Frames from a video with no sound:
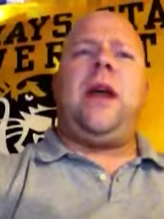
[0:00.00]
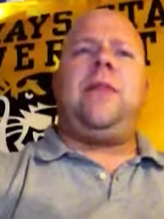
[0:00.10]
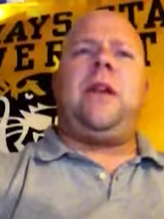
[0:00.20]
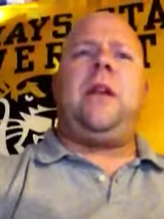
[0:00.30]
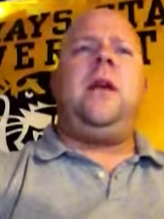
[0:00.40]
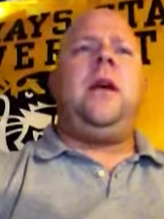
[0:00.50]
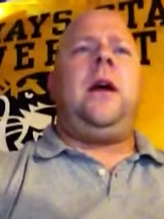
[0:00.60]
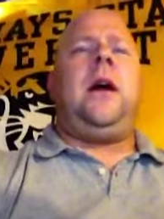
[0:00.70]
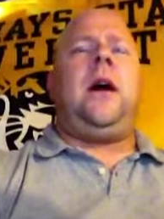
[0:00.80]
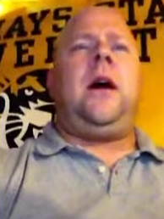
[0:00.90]
And then
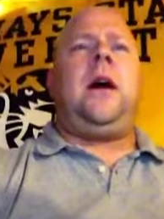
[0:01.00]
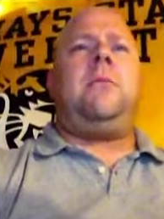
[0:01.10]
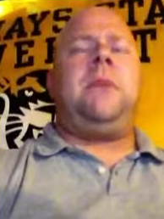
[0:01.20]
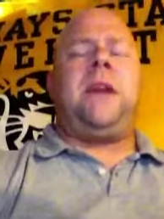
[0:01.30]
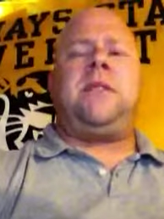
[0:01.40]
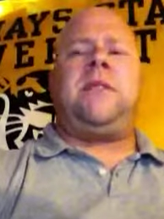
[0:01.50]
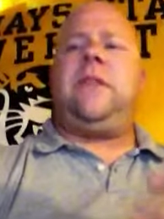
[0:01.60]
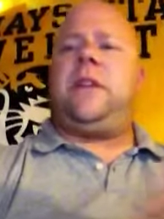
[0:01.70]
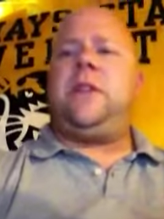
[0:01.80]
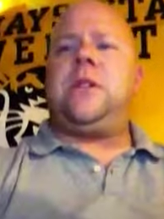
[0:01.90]
because of the
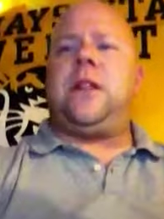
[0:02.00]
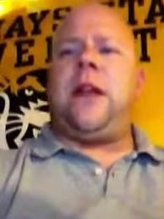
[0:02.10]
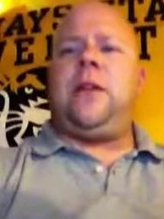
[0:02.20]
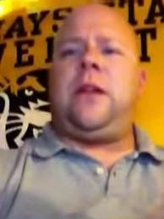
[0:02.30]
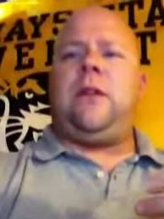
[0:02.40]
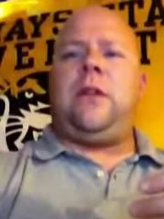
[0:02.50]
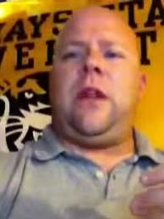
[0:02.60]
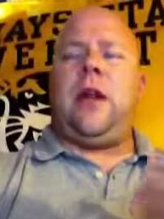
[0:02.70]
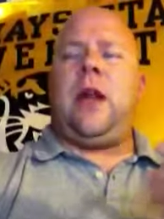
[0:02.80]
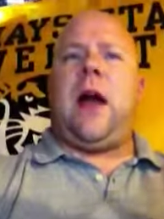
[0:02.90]
video's length and
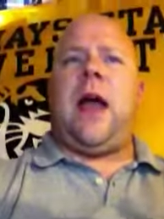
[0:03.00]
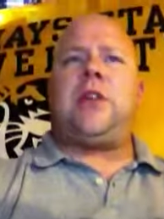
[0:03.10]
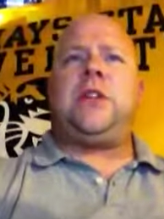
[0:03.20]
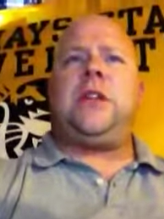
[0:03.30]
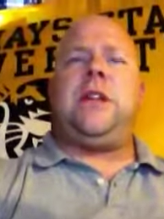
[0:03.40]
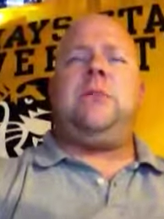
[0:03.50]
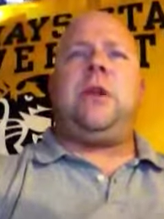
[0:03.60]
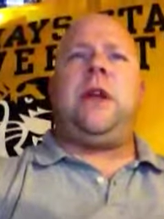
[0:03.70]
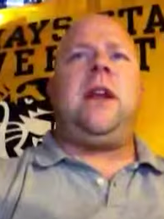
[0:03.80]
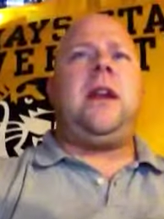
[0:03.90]
everything, I actually did
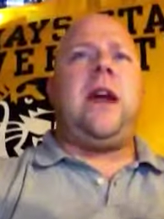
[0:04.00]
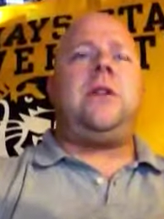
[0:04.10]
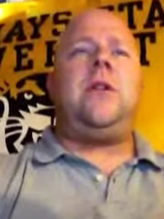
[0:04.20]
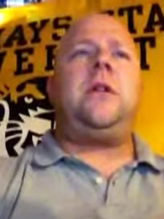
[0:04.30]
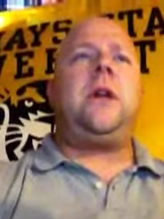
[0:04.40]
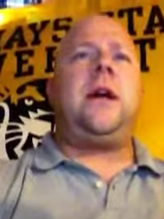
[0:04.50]
bring in another